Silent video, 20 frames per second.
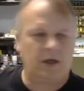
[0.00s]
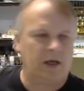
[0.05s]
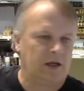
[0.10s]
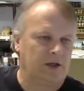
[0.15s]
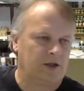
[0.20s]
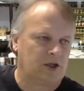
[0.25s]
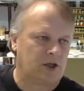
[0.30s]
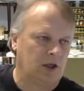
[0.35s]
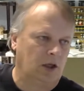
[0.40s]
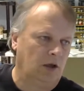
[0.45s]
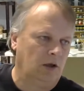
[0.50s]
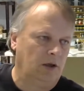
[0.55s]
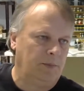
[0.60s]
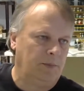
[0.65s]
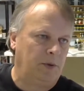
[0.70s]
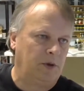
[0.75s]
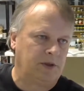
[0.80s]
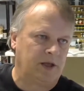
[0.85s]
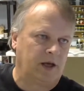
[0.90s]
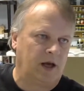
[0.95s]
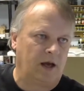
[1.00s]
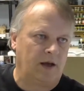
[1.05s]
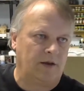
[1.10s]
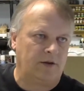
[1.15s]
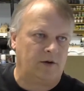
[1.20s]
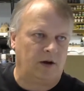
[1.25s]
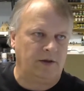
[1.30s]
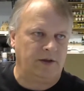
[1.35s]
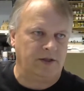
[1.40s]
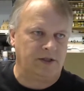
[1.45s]
getting slowly put
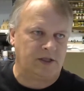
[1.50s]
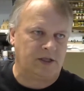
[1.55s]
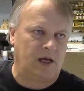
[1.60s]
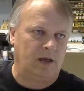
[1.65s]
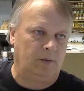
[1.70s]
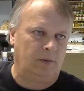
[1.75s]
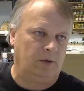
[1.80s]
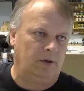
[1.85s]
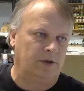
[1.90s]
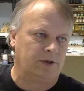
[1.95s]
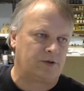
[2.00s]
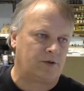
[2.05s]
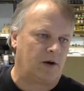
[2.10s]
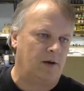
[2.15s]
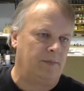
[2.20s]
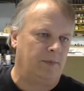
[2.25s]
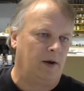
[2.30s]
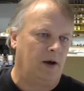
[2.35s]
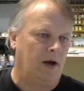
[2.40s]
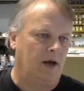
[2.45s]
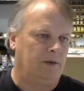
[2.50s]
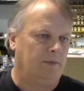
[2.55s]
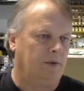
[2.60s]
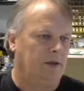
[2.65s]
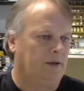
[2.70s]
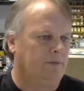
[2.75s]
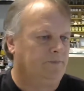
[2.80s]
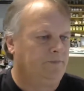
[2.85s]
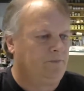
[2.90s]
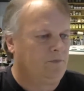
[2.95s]
together on this table that's right behind
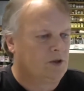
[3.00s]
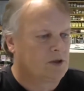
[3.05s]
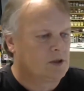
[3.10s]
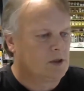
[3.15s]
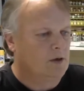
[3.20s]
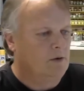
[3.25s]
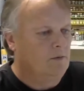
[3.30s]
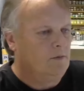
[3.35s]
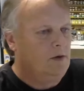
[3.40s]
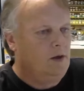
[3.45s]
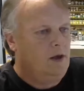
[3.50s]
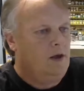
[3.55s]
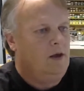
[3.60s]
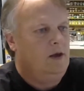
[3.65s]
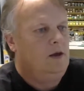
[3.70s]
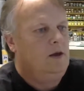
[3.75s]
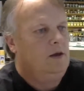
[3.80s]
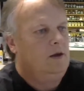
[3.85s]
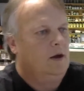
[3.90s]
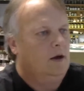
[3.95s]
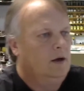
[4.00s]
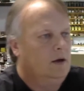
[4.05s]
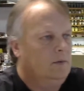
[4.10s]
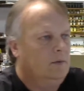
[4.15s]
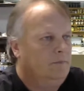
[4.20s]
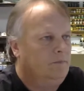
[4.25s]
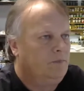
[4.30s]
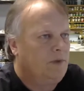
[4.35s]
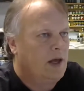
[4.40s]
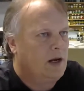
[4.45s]
me. So
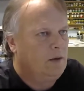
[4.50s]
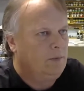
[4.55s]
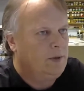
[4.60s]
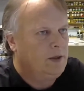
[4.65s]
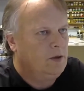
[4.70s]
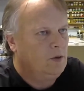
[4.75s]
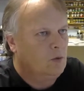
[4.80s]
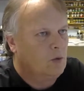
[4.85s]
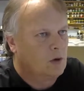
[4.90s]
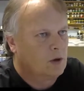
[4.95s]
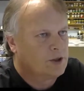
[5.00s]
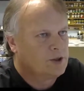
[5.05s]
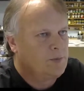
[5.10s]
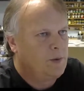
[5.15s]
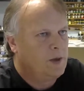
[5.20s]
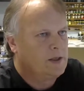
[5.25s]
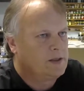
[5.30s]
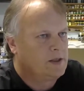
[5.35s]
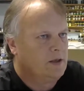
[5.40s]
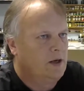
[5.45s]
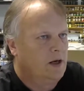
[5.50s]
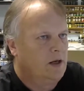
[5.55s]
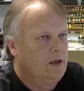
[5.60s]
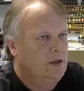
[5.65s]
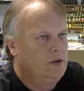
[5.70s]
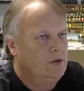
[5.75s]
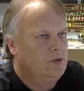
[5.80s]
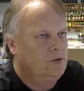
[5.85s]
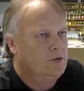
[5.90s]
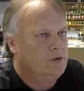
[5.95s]
that'll be the workspace that I
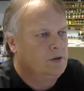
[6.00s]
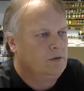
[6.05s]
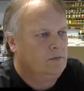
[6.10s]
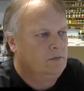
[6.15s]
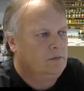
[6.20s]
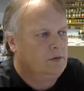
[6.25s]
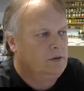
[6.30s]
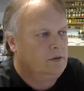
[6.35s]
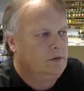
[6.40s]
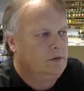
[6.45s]
use.